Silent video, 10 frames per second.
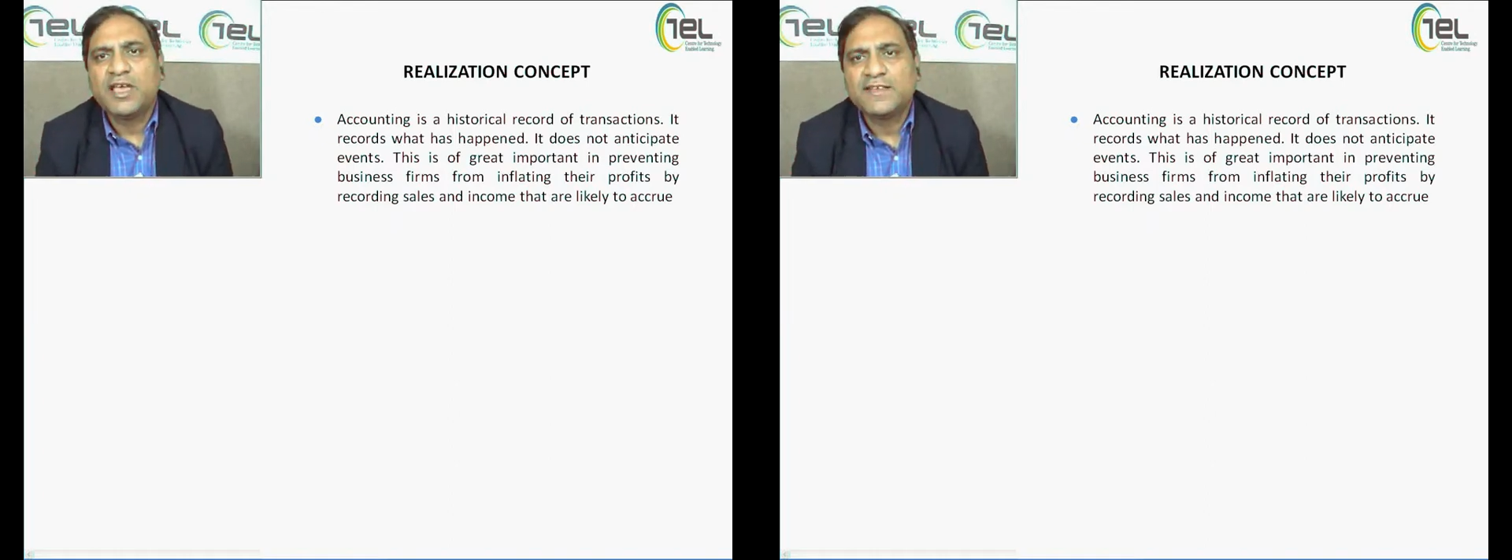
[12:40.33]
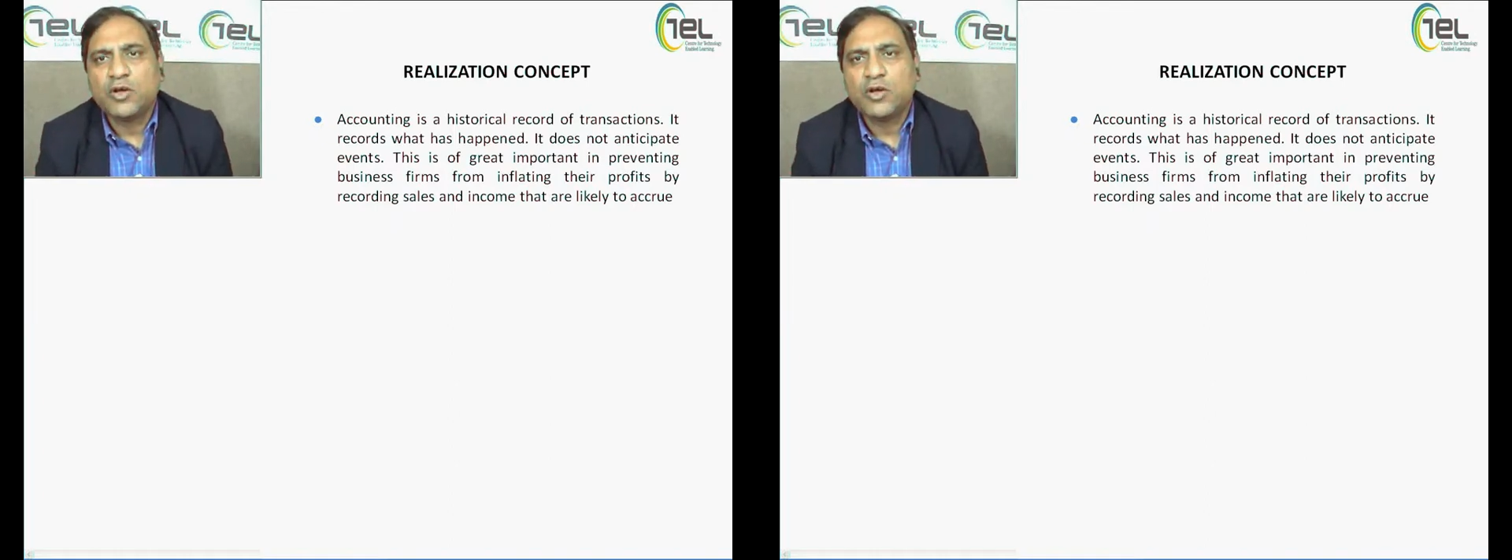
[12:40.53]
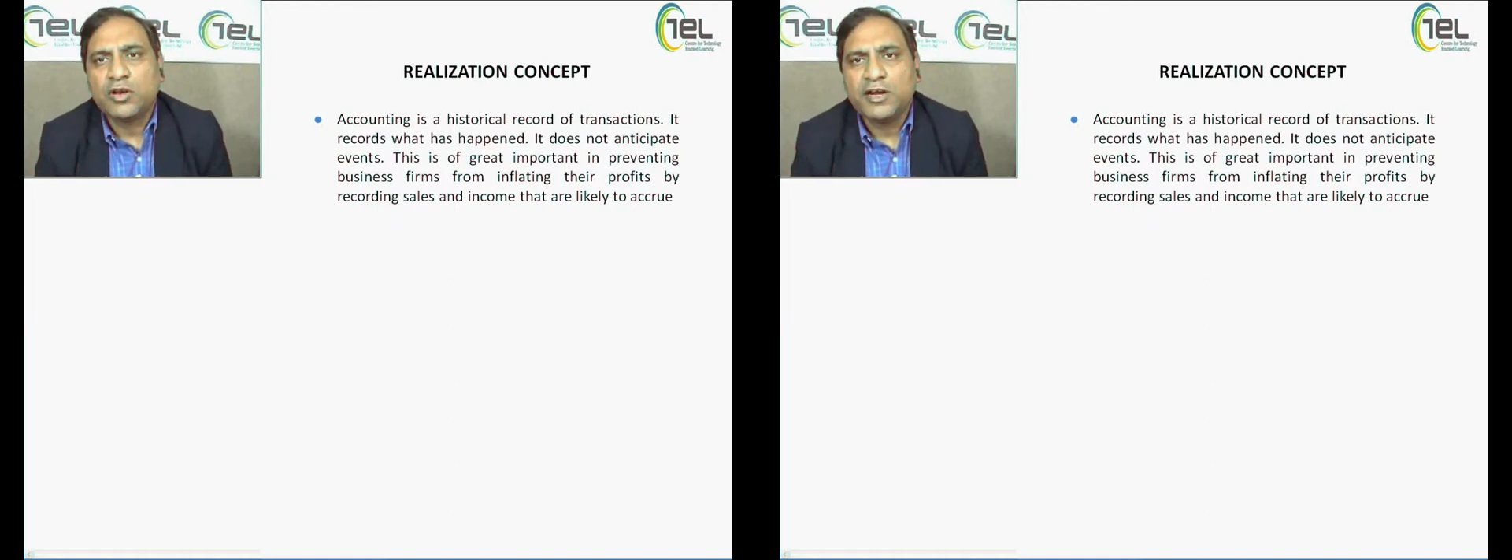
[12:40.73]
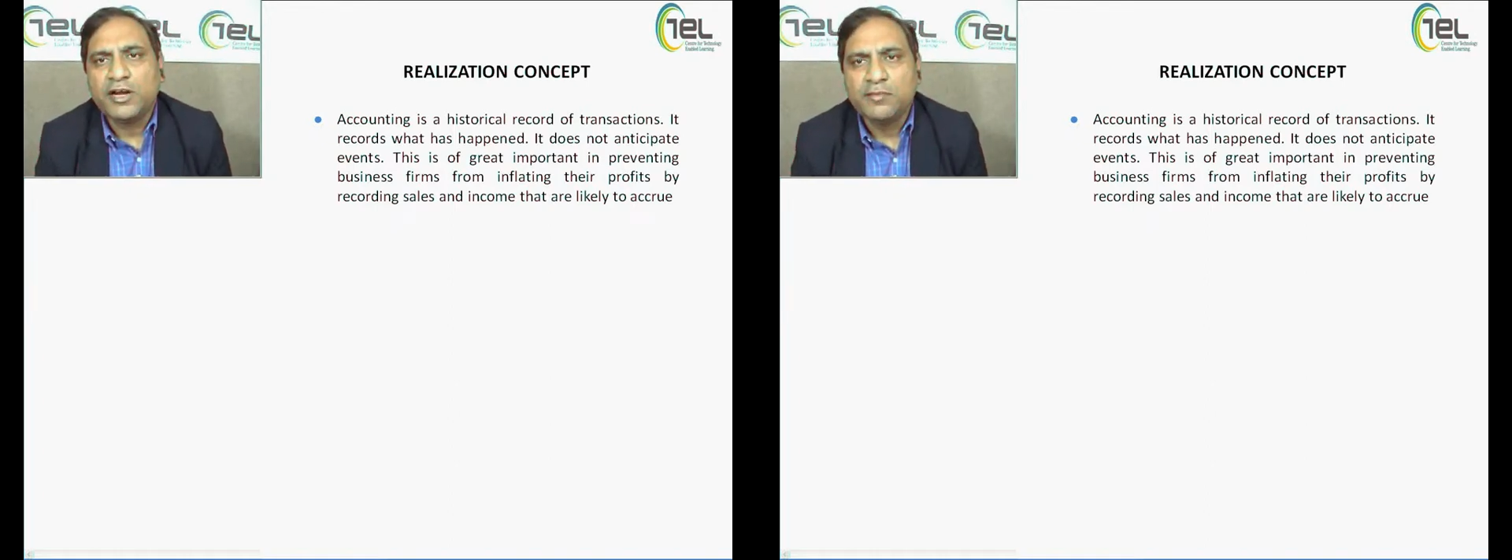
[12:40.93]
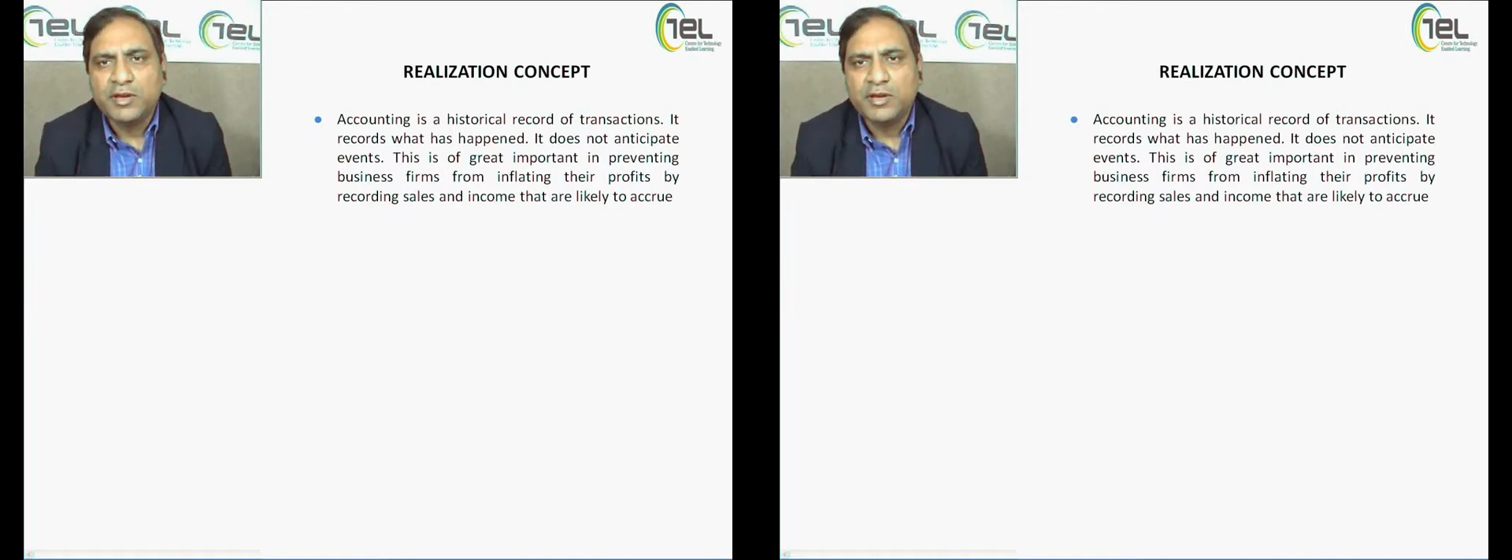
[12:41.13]
has
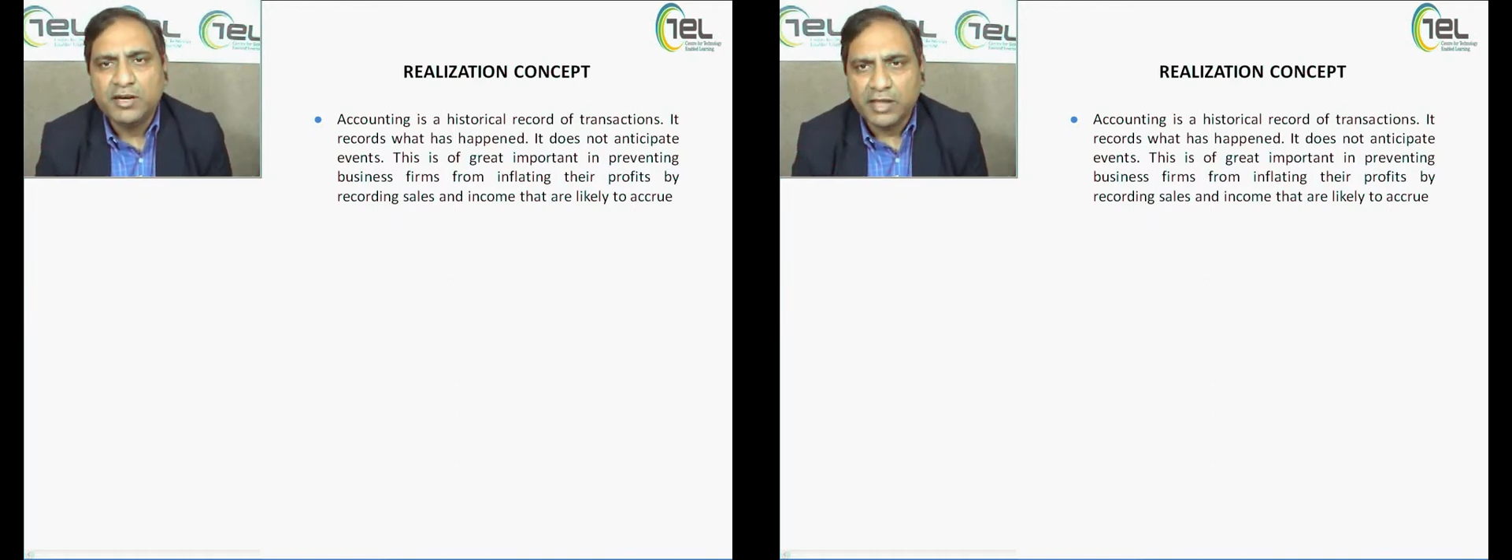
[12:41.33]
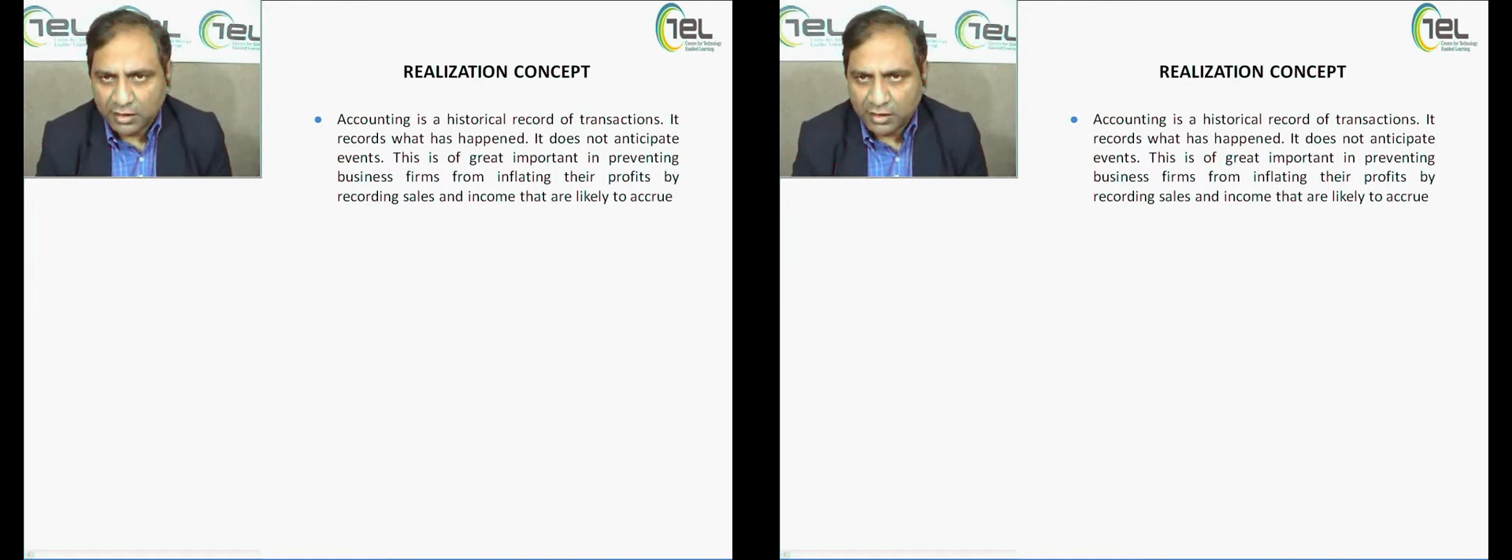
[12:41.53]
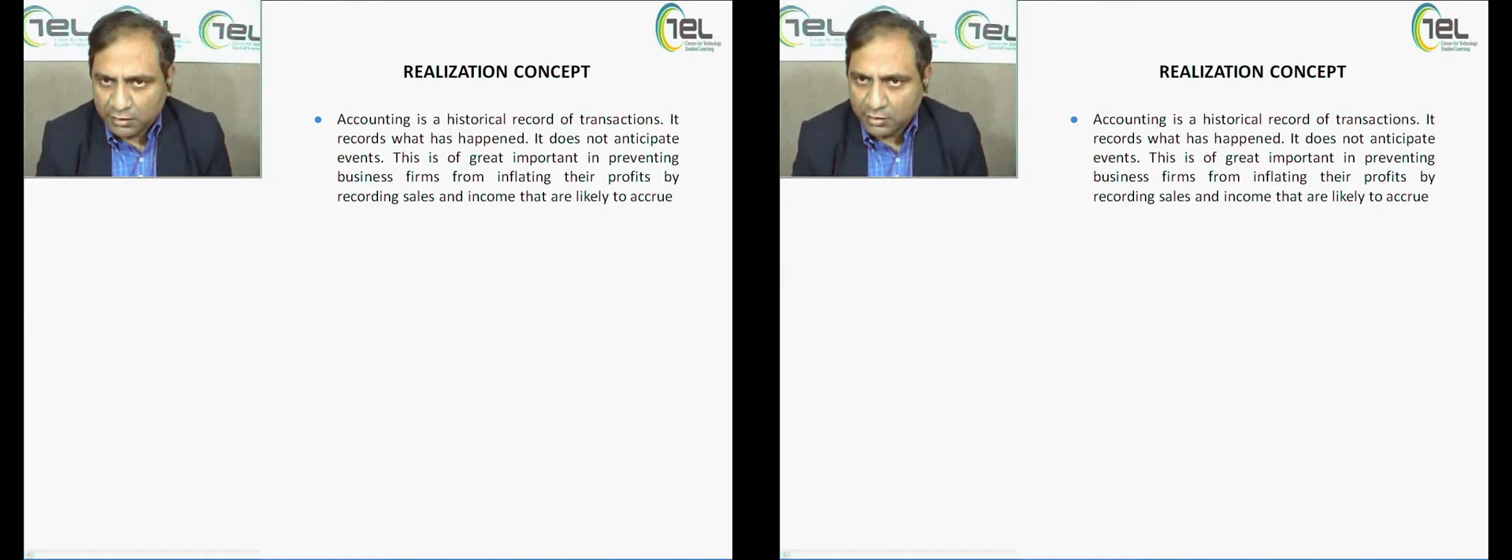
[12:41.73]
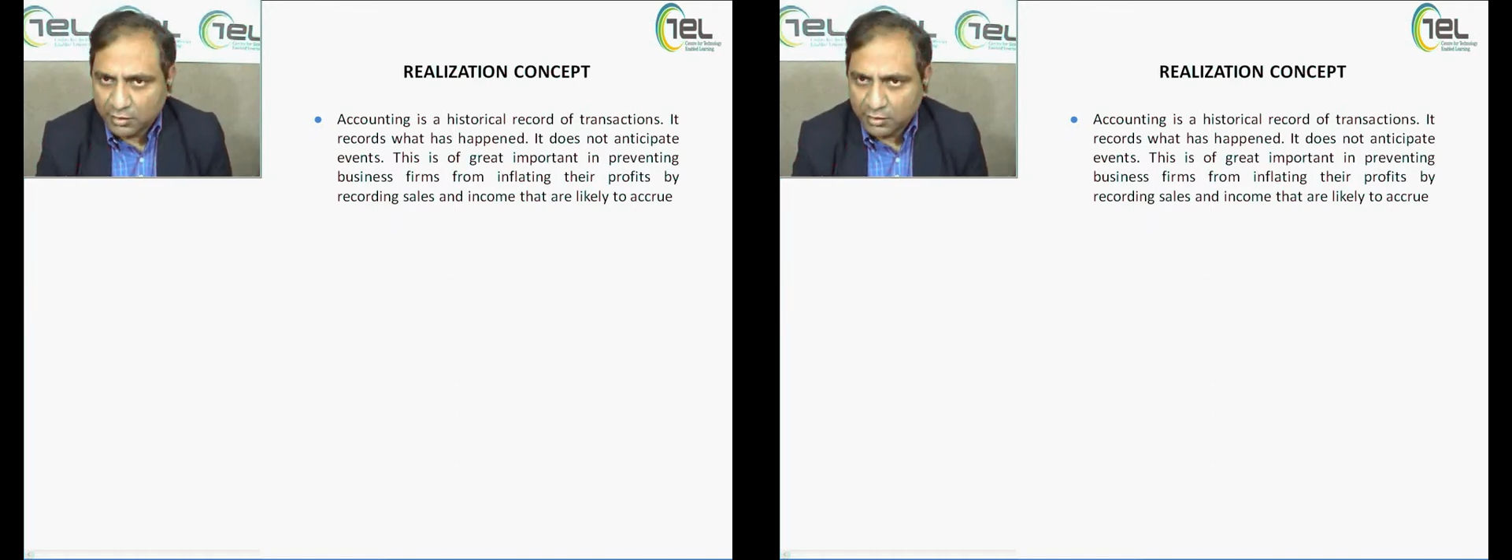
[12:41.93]
already been done,